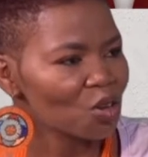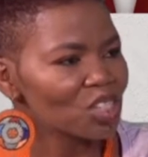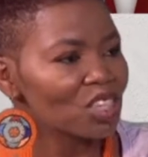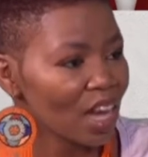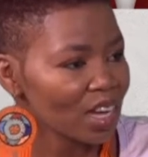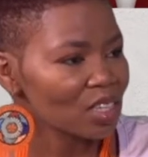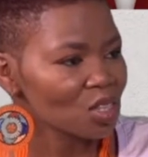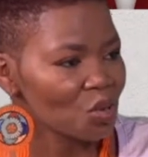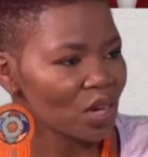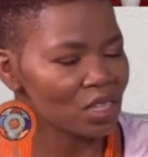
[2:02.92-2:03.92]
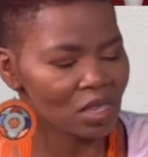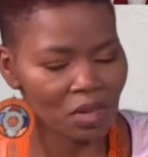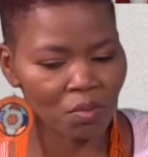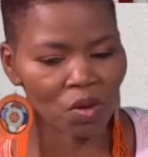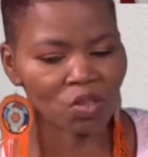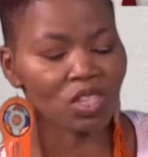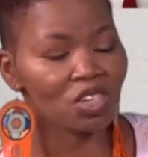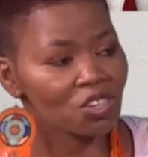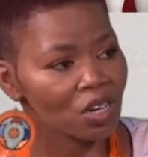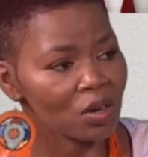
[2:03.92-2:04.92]
Science was the most
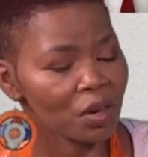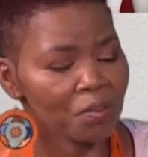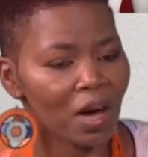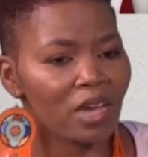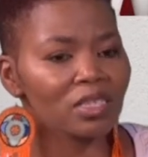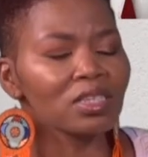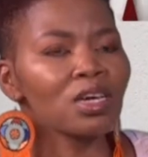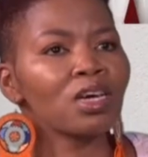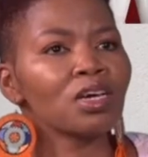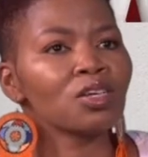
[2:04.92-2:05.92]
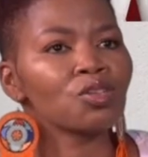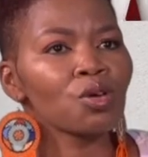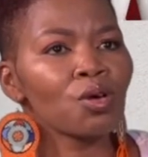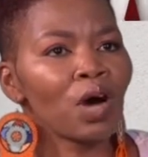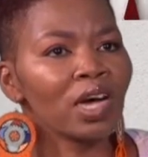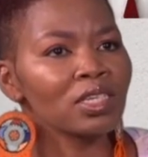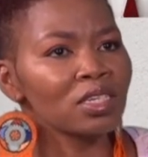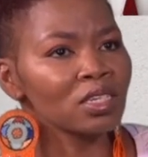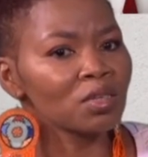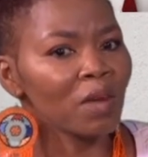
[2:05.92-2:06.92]
intriguing part. So I
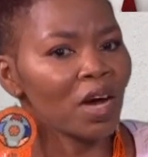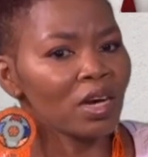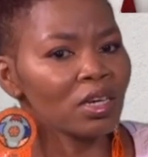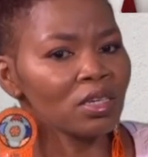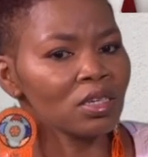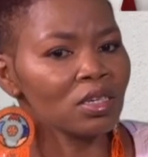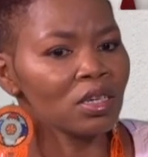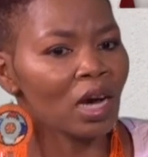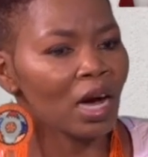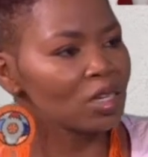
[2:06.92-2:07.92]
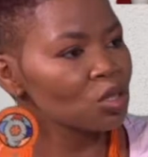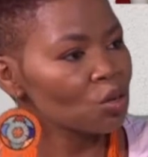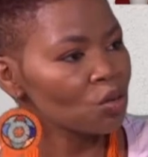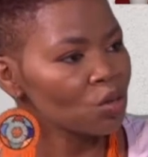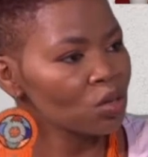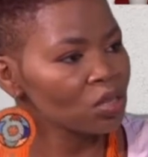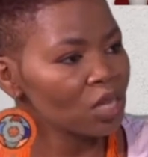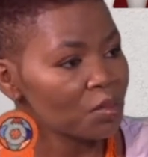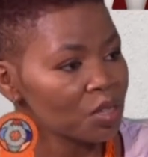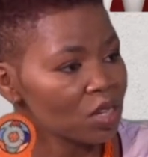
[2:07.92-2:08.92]
did my high school
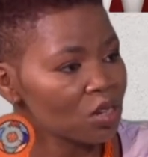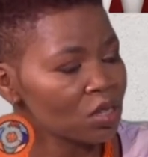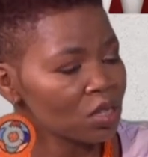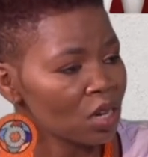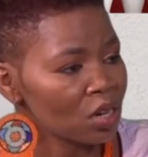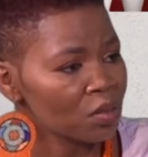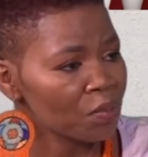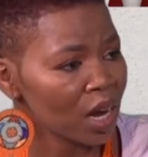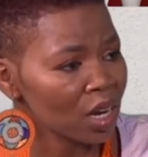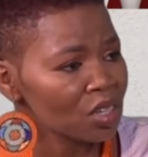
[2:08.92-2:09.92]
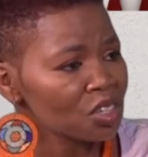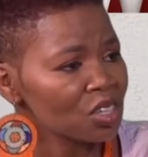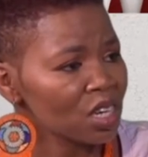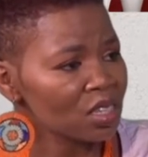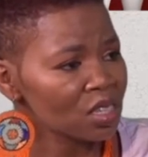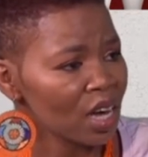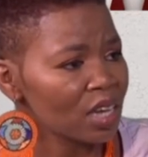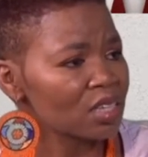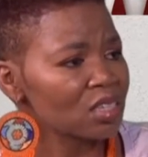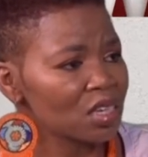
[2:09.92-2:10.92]
subject on biology and
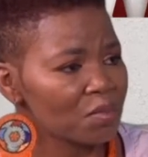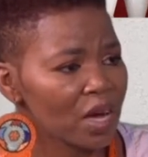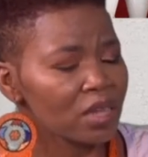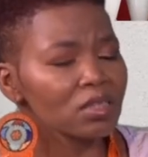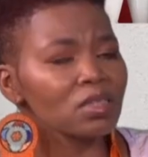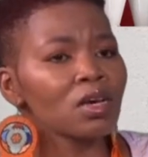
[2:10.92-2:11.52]
science and maths,